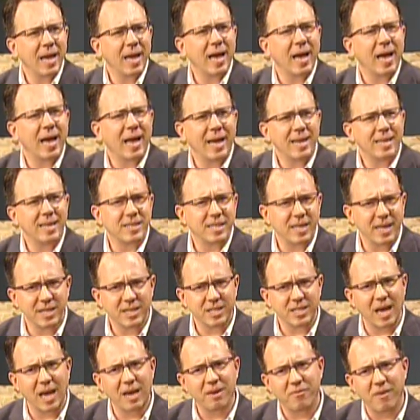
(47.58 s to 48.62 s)
Yeah, I hate to say
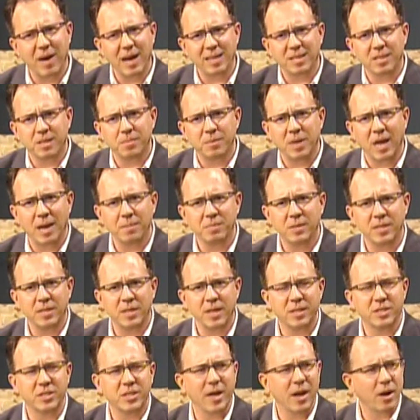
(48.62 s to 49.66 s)
sci-fi.
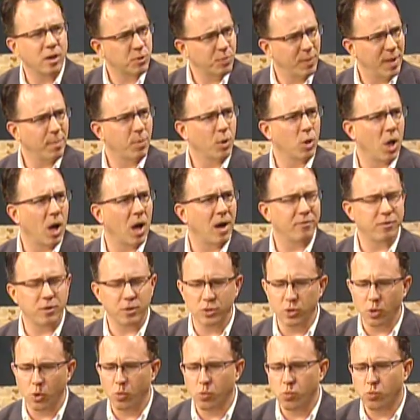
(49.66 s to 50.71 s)
Sometimes it scares people off.
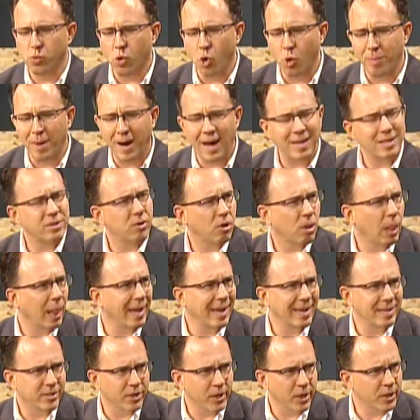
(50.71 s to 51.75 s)
There's no robots or
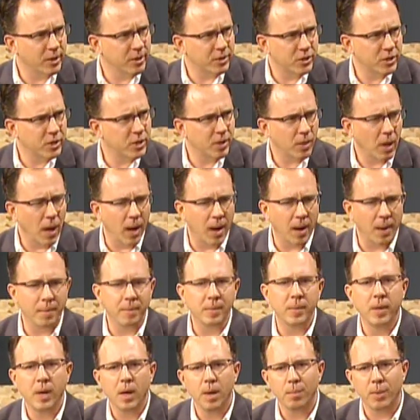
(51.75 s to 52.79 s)
lasers,
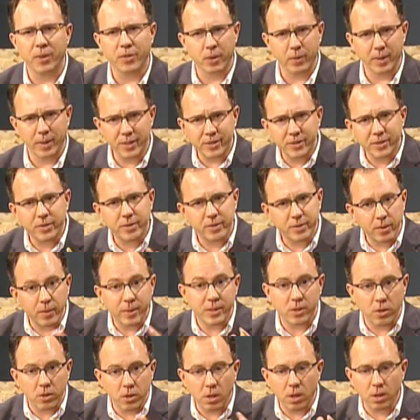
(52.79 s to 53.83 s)
but there is a
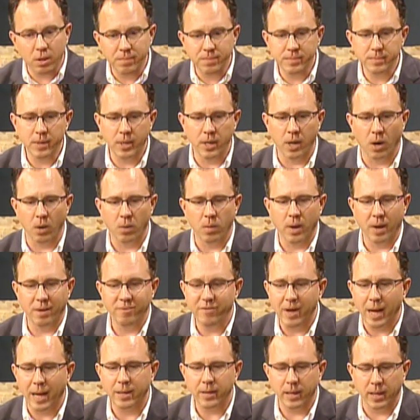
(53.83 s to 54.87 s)
little
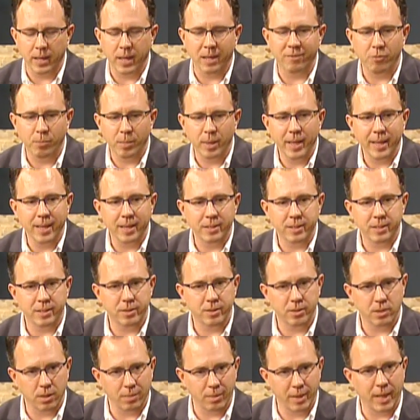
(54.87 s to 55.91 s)
event, and everybody gets
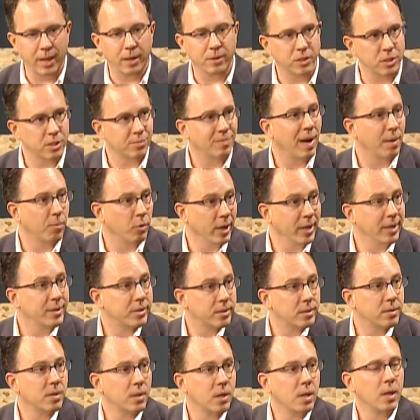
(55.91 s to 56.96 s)
somebody else's
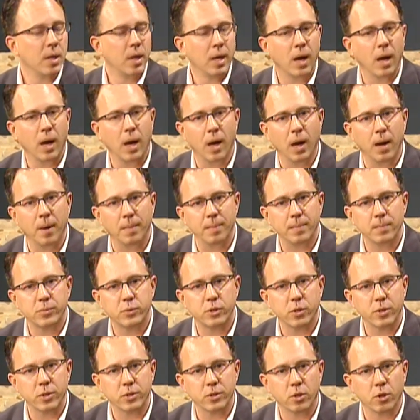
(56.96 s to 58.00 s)
memories.
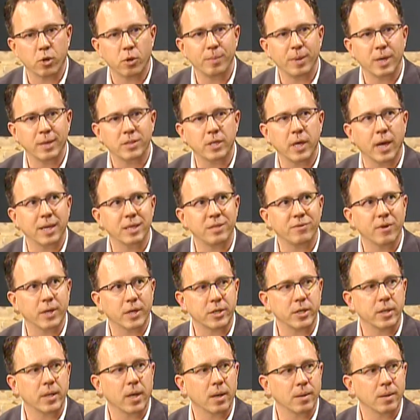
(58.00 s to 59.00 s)
So there's a little bit of science fiction there.